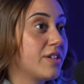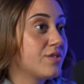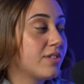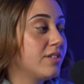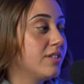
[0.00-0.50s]
I
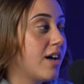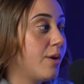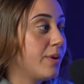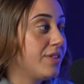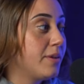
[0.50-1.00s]
struggle a
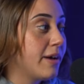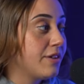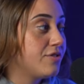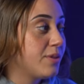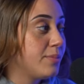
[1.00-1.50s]
lot with the
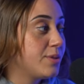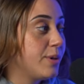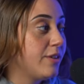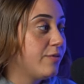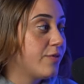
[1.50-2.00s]
boundary
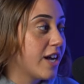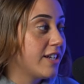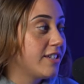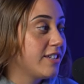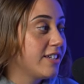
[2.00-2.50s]
between
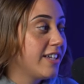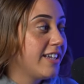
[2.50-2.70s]
friend